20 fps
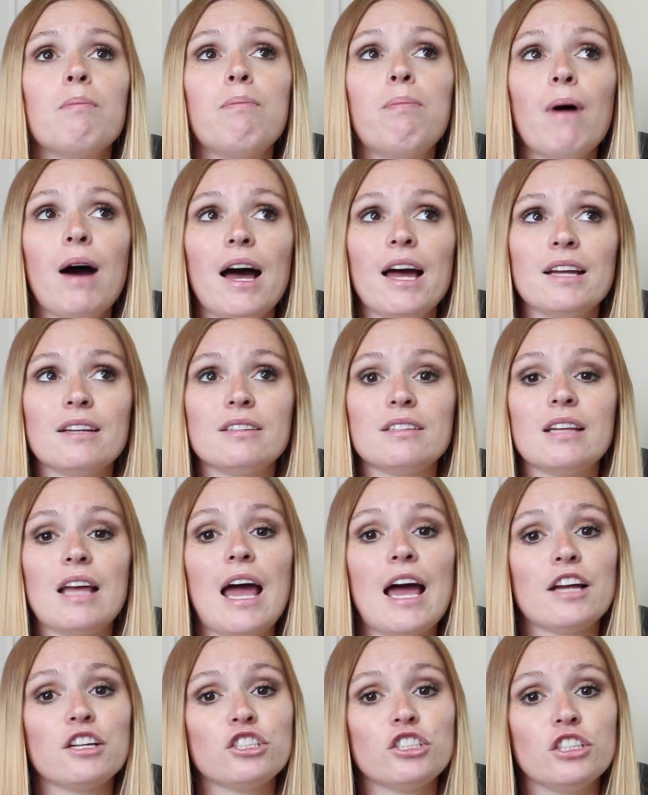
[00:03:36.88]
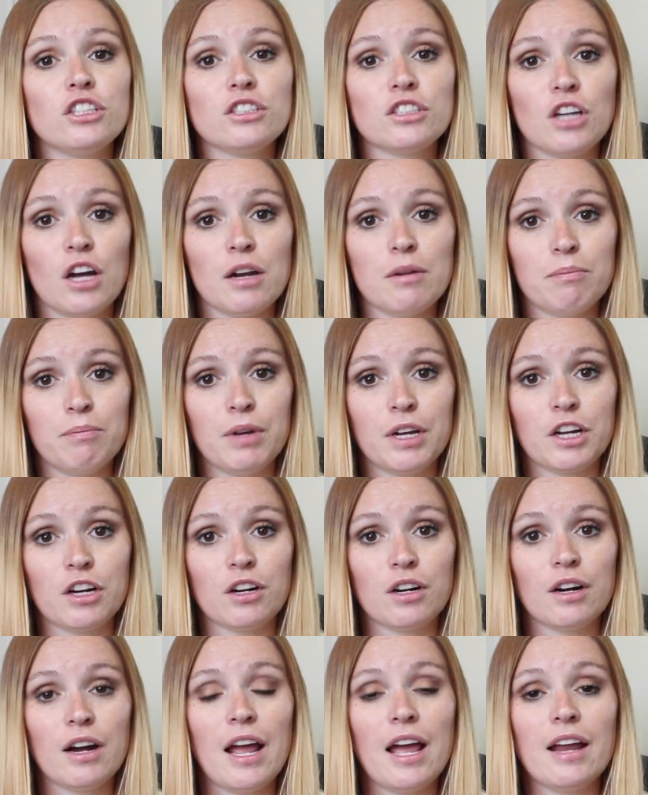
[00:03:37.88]
But as she's gotten
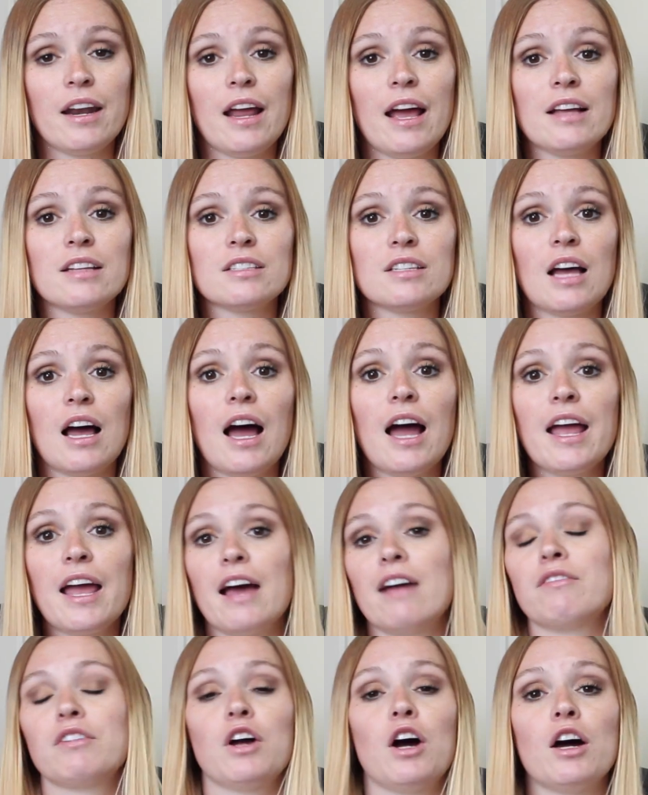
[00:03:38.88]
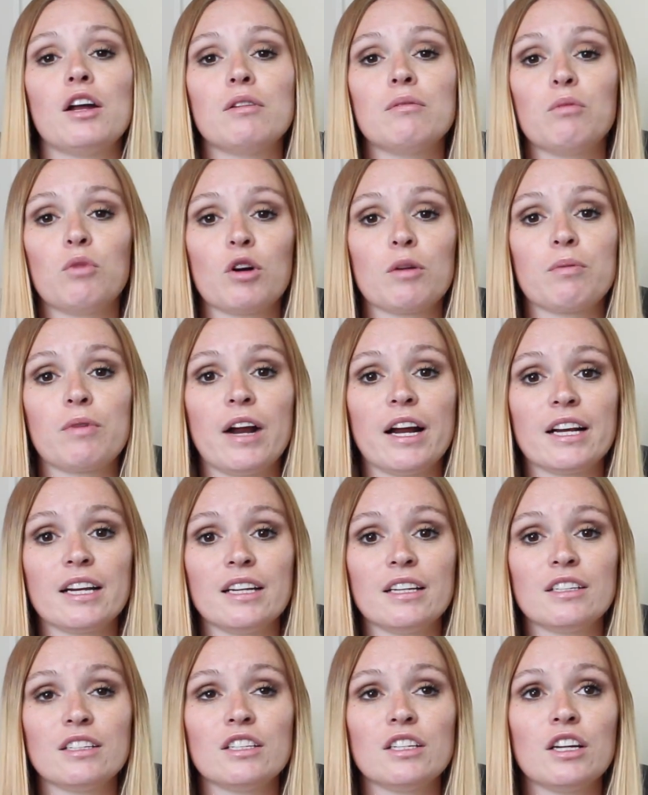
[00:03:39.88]
bigger and as I have gotten more
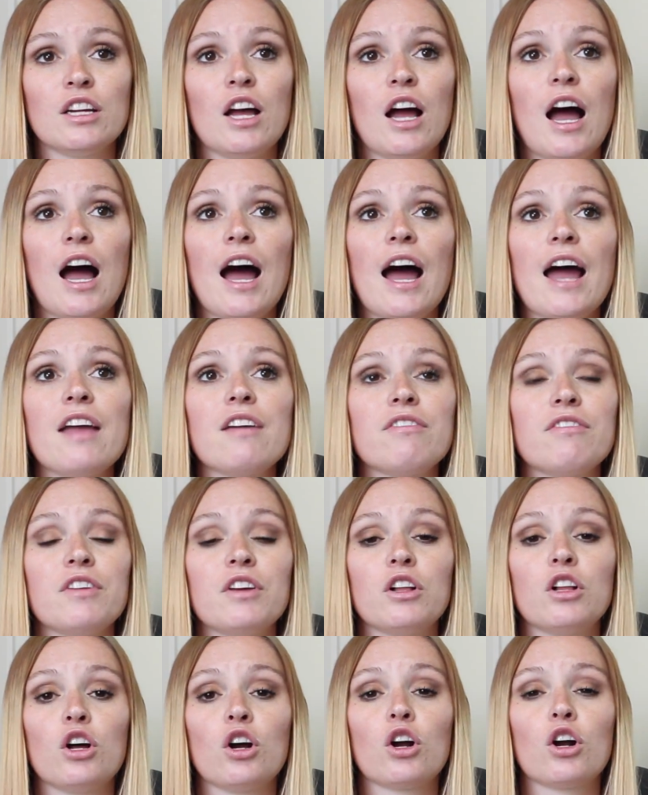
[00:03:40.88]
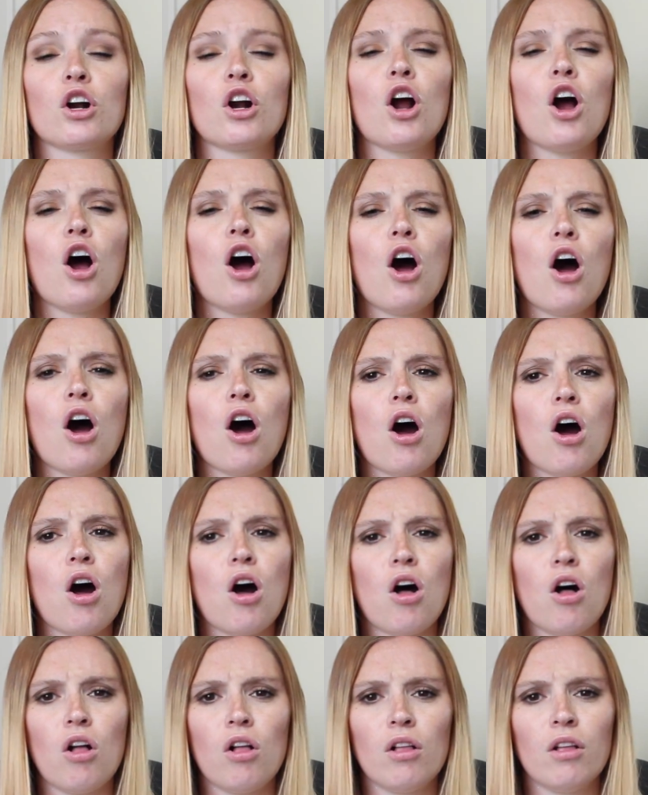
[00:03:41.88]
pregnant, I feel her
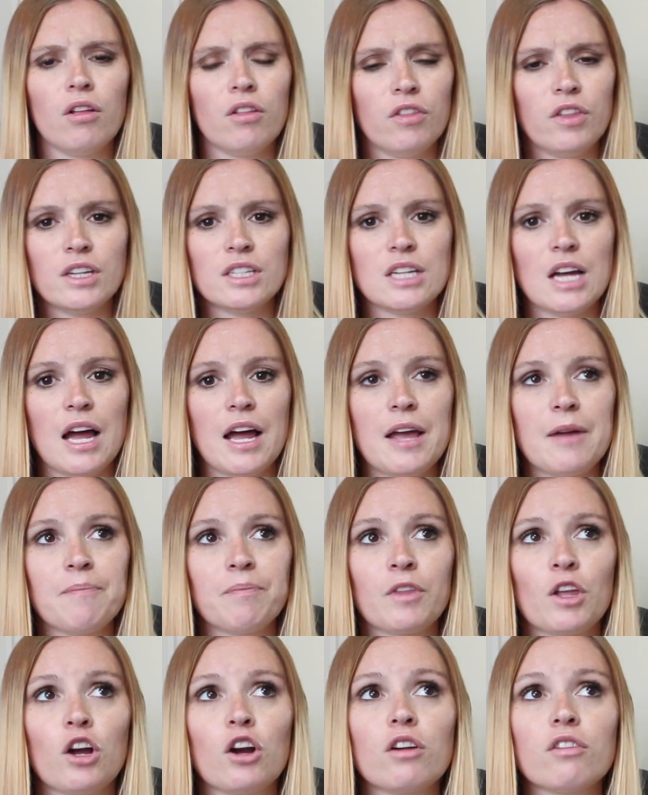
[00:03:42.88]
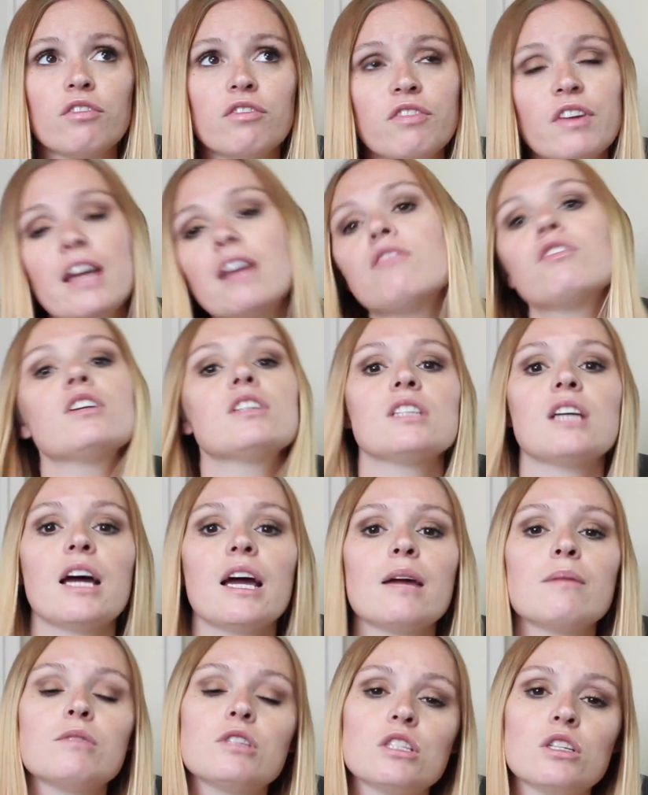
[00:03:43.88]
all the time. Her favorite
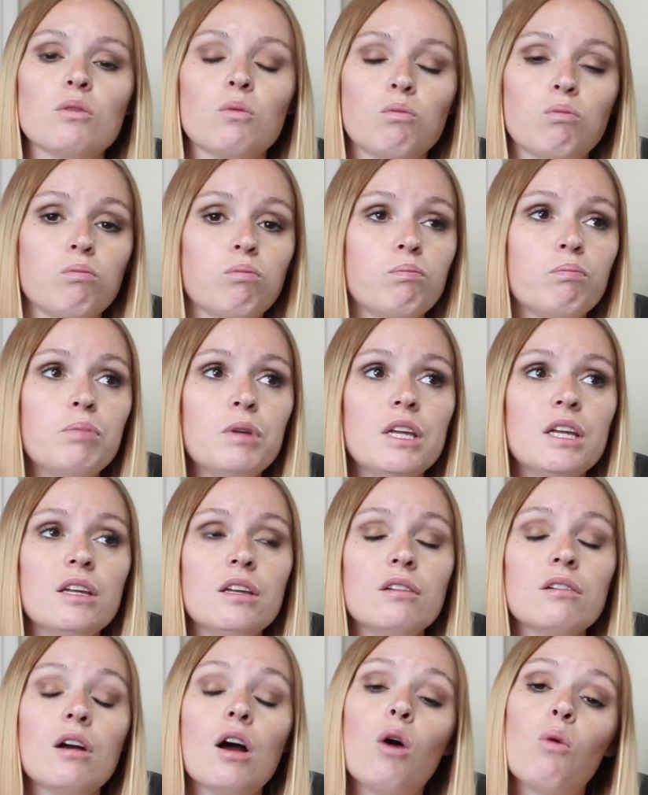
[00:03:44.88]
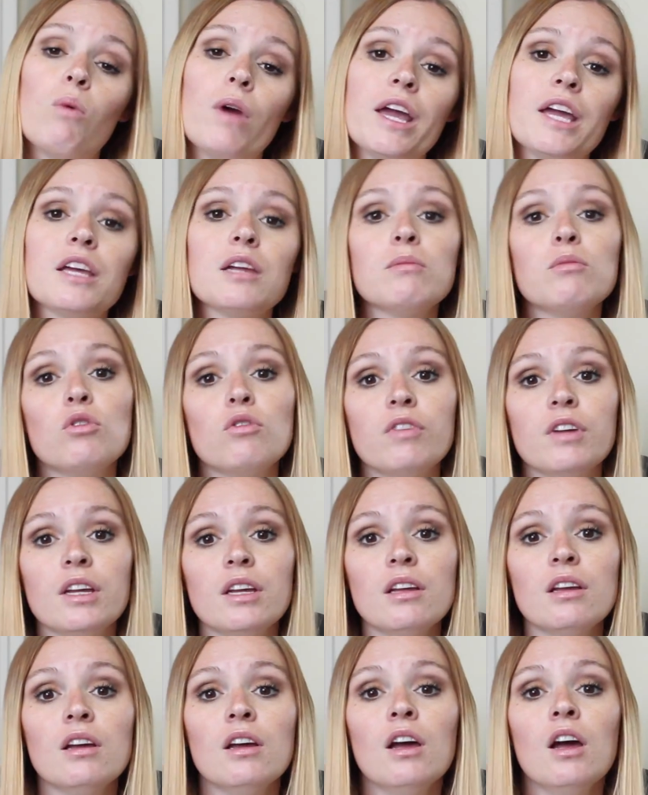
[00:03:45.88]
times to be awake and
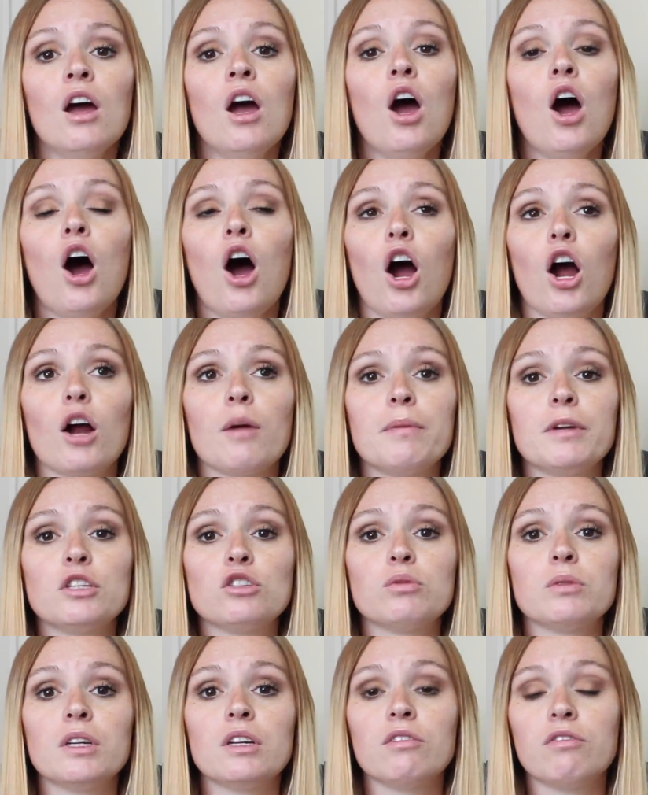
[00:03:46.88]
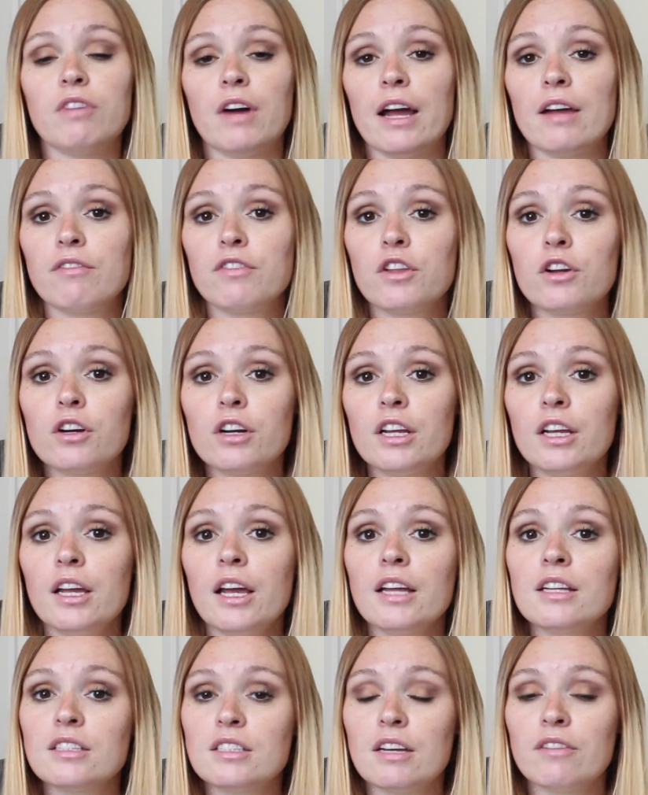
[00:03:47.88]
moving are between
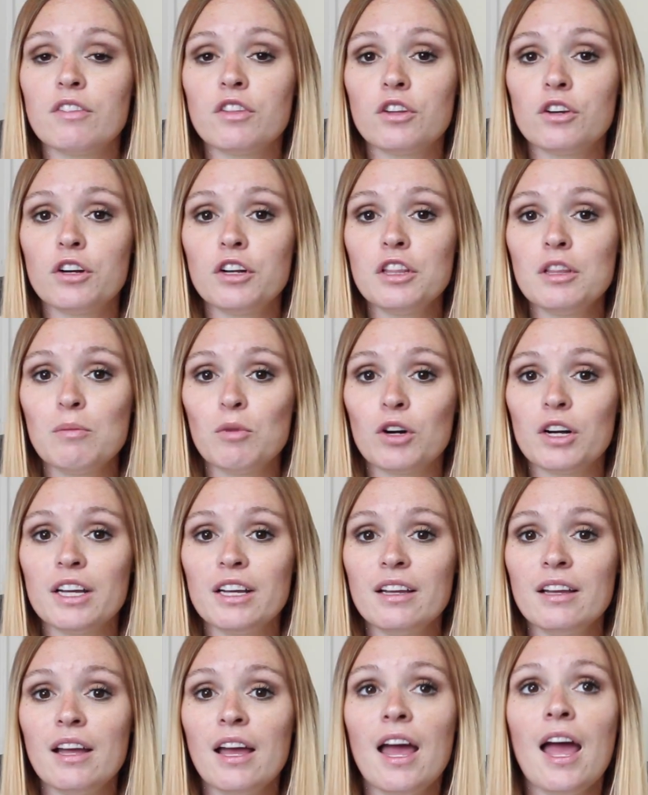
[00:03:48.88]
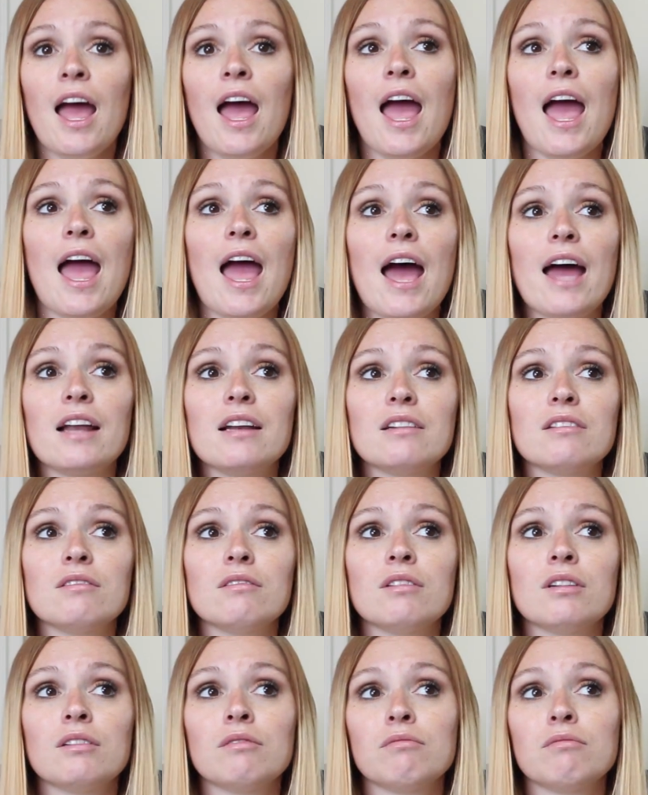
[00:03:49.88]
5.30 and 7.30 in the morning and